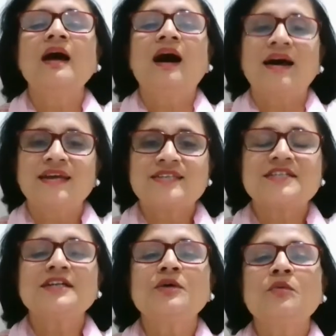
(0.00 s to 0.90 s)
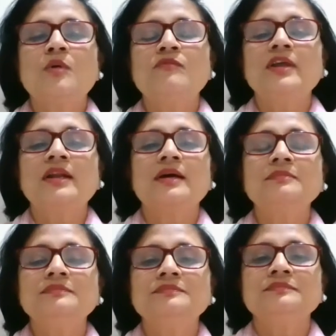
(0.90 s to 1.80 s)
I extend a warm
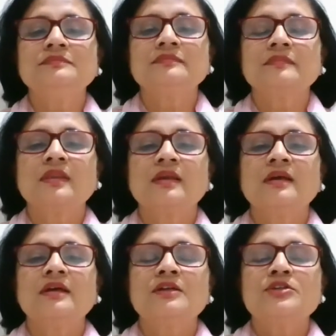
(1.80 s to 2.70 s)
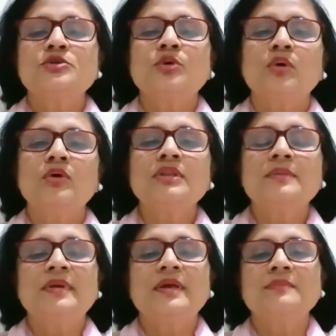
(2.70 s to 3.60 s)
welcome to all the
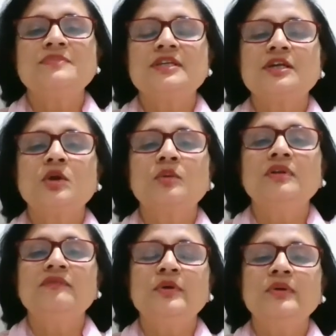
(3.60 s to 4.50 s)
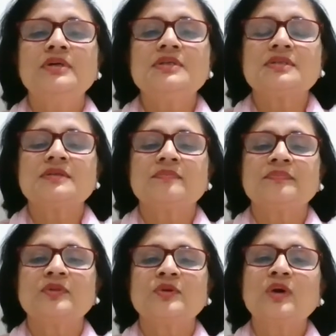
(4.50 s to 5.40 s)
PMC Global viewers
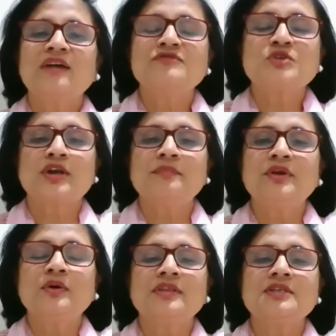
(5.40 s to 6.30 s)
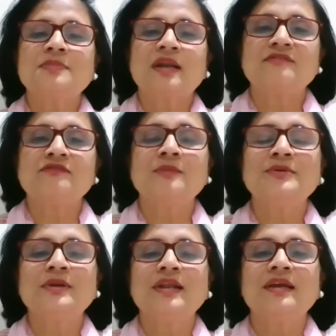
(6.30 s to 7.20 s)
who have joined me on this platform
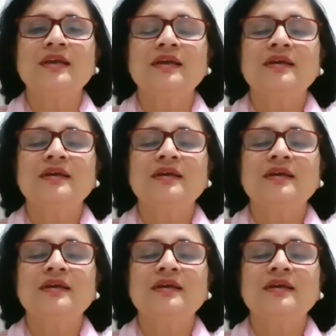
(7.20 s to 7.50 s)
today